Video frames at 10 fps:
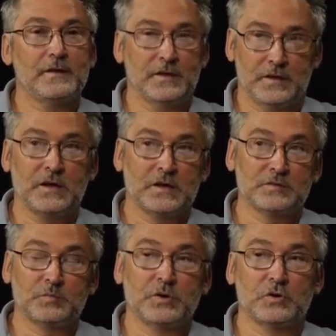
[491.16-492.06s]
It does,
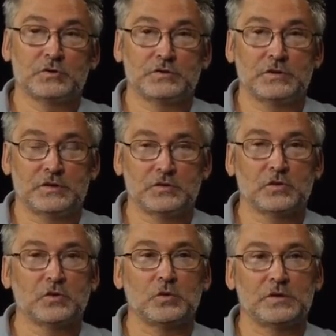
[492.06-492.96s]
because it's
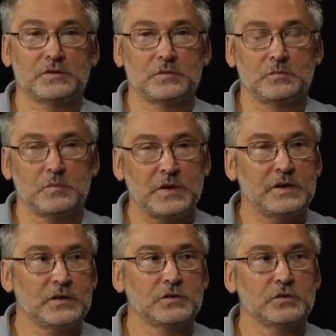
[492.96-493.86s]
not only the
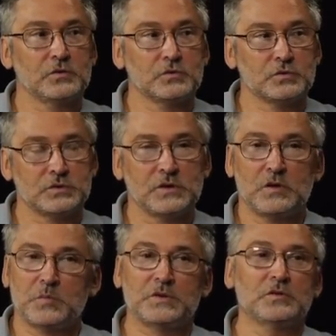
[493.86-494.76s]
medical use,
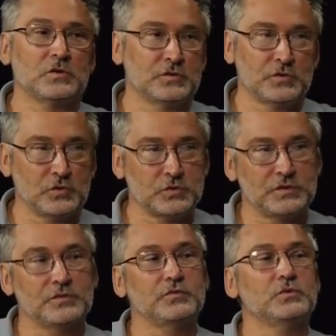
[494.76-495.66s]
but it's also used
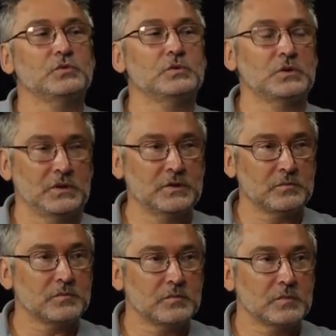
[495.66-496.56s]
in food
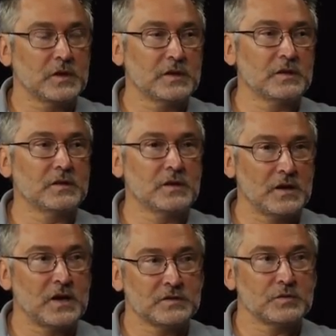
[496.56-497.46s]
and
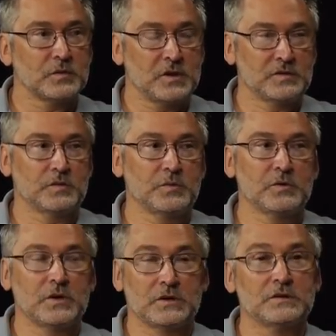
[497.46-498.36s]
other
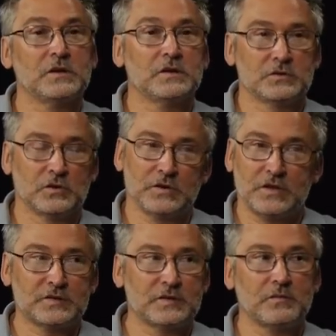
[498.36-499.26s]
products. So it
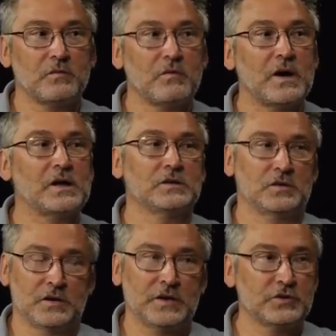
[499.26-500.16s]
has a
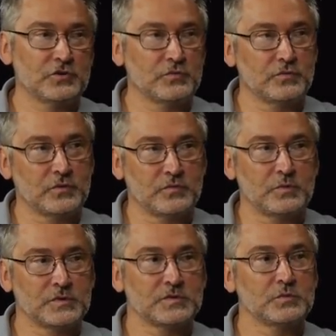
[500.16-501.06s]
wide range of
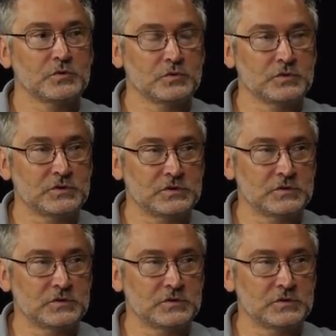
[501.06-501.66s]
possible uses.